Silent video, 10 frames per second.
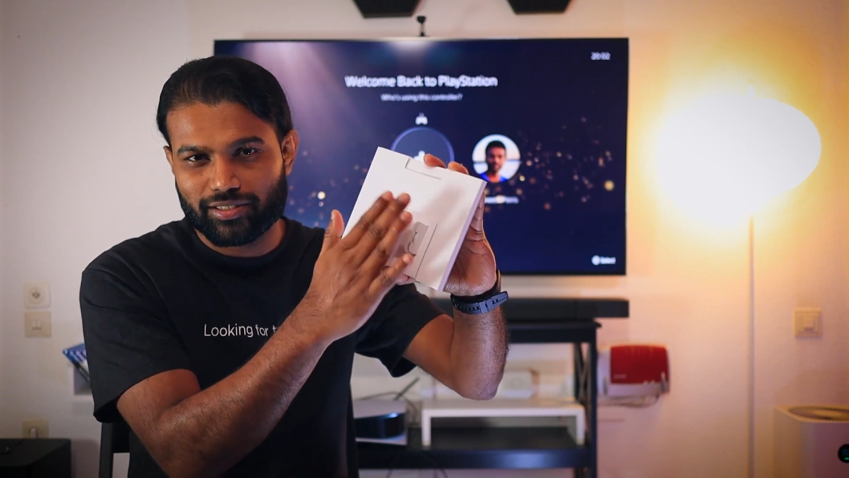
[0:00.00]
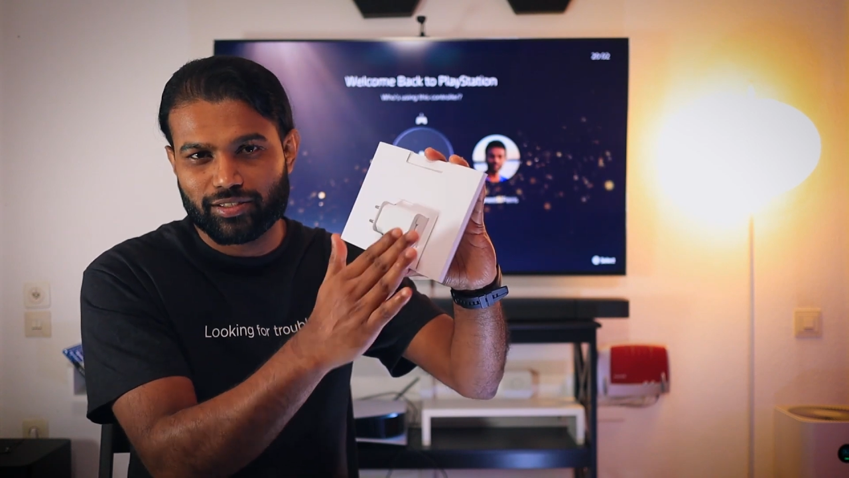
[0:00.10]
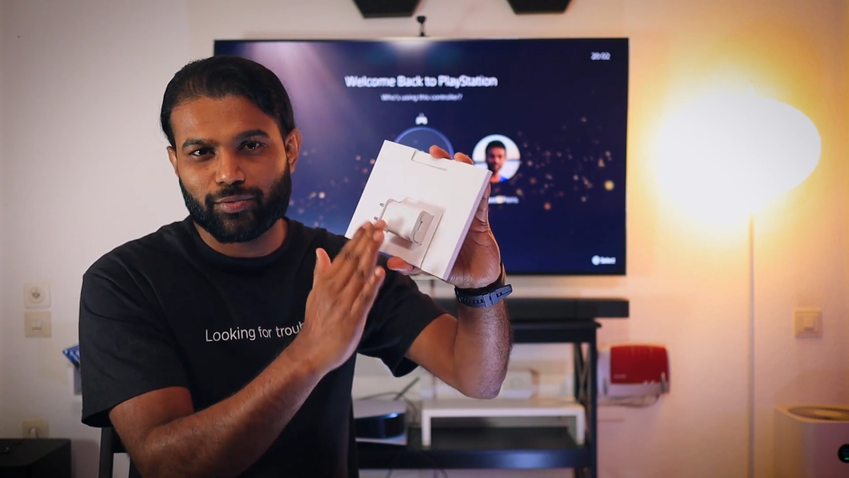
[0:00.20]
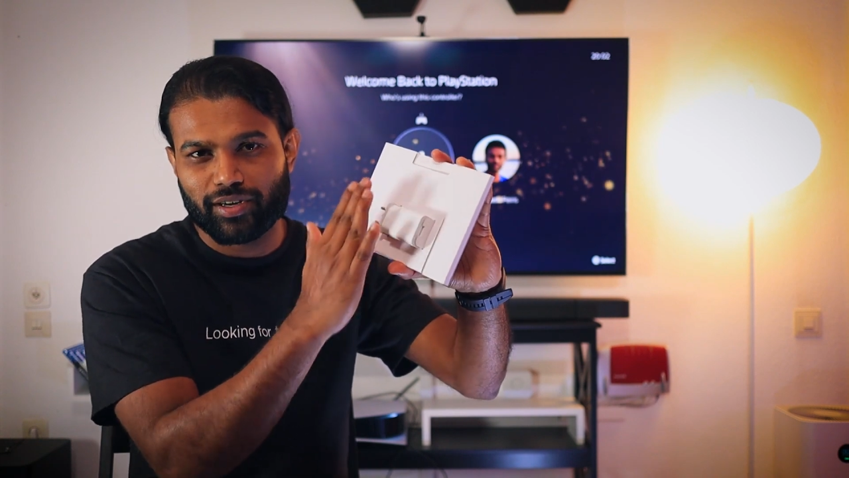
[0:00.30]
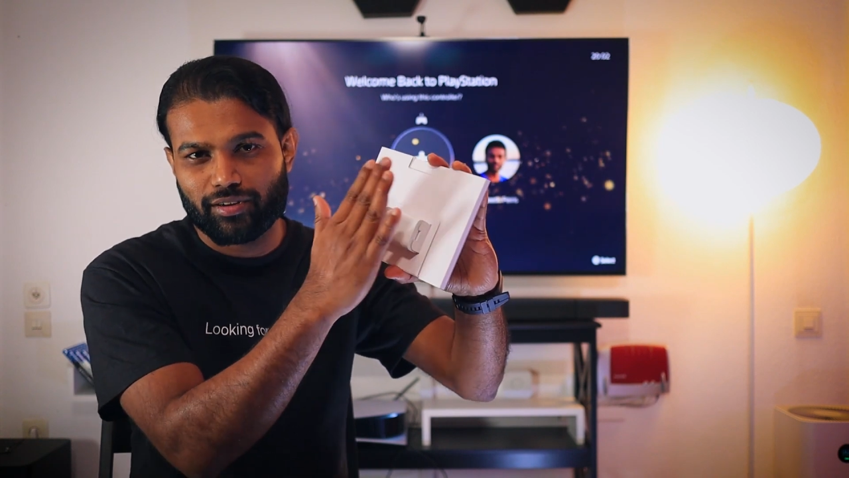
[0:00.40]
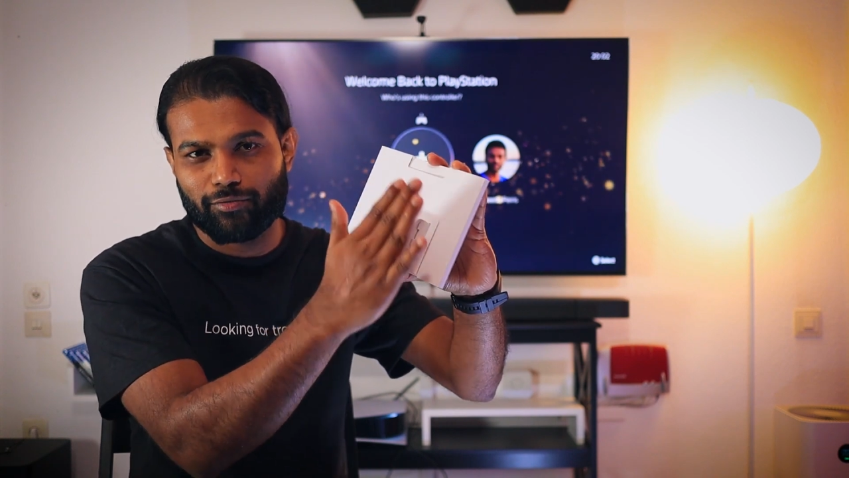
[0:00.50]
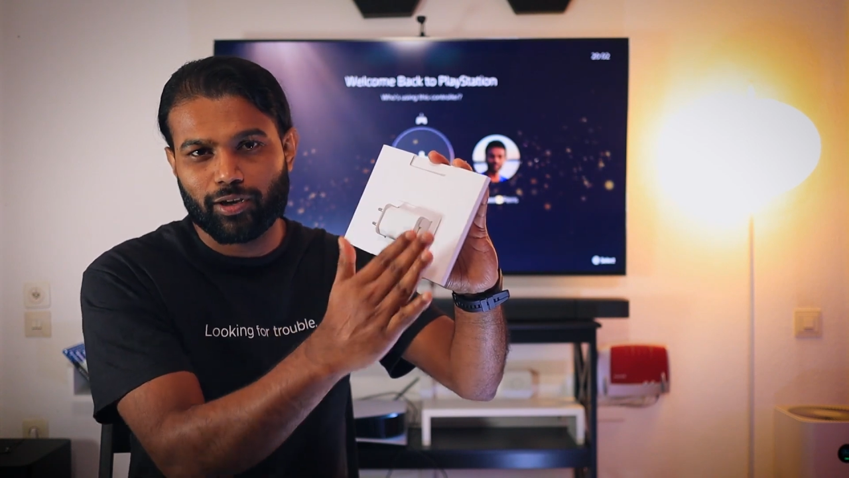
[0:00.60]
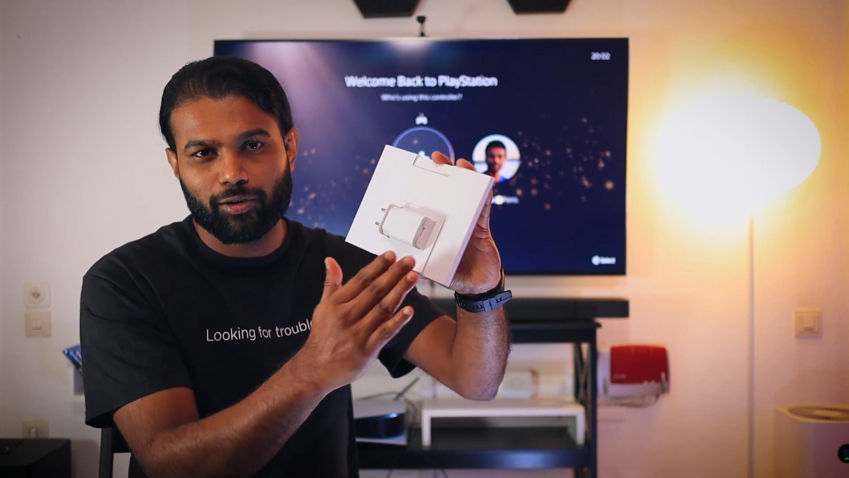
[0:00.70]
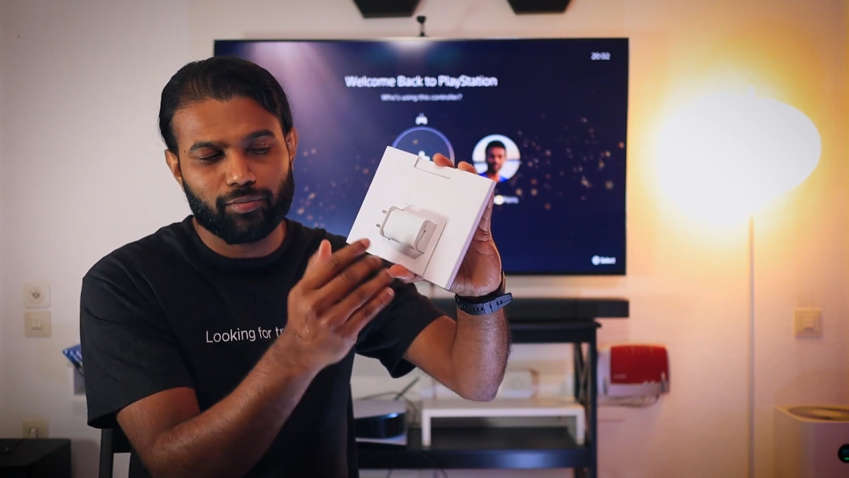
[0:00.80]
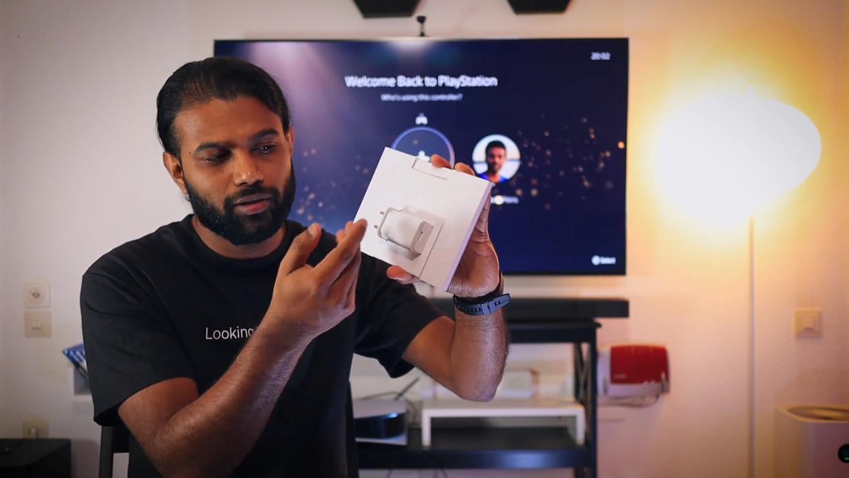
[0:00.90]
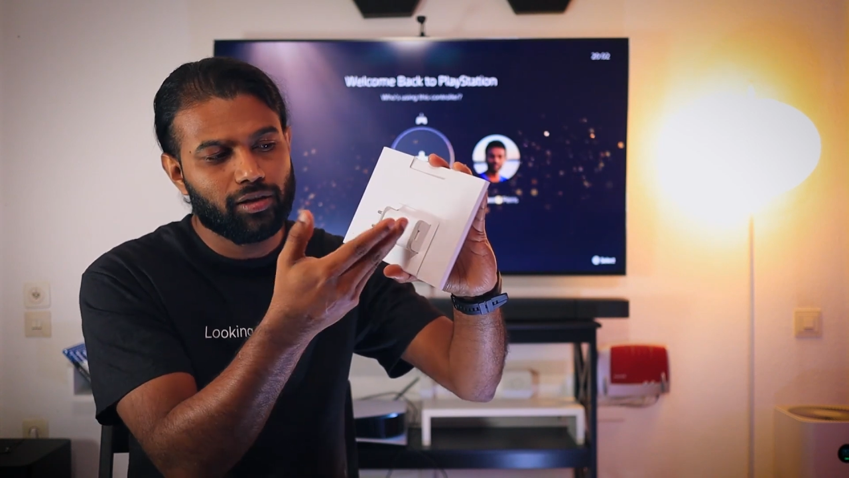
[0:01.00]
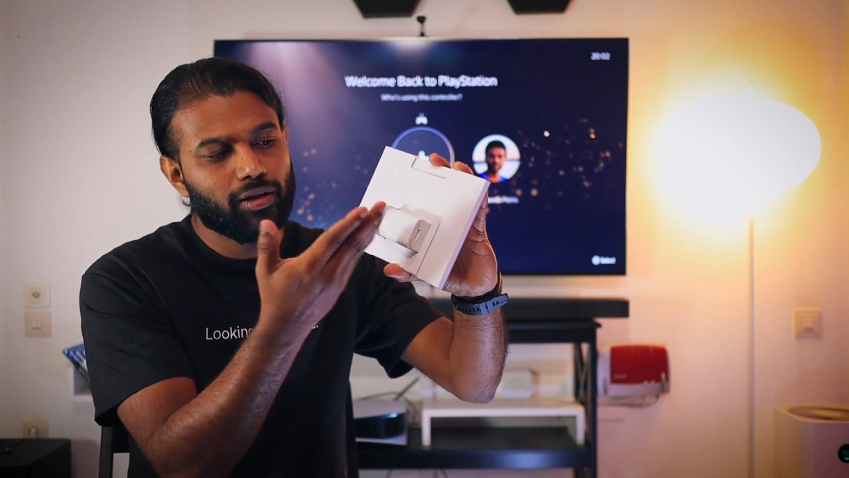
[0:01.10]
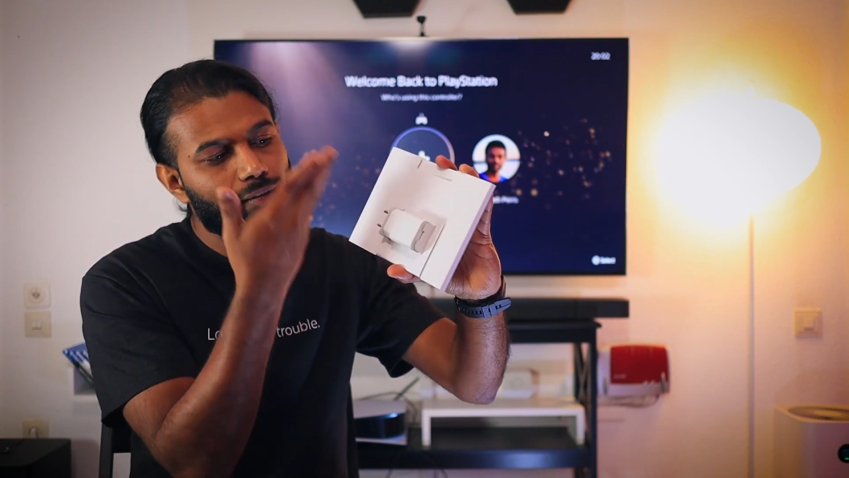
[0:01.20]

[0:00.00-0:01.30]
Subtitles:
This is very valuable.